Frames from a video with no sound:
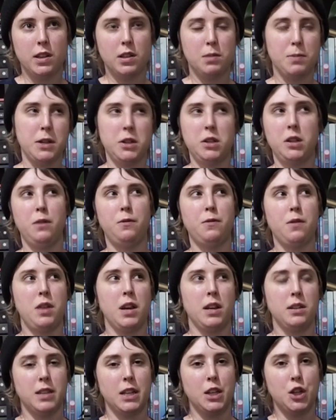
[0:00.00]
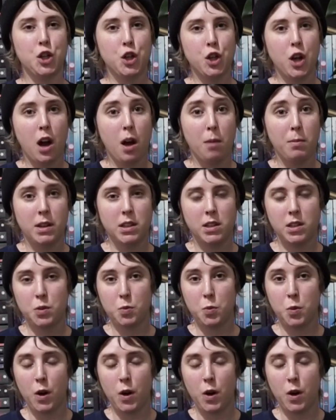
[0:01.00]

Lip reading: especially for things like shamans,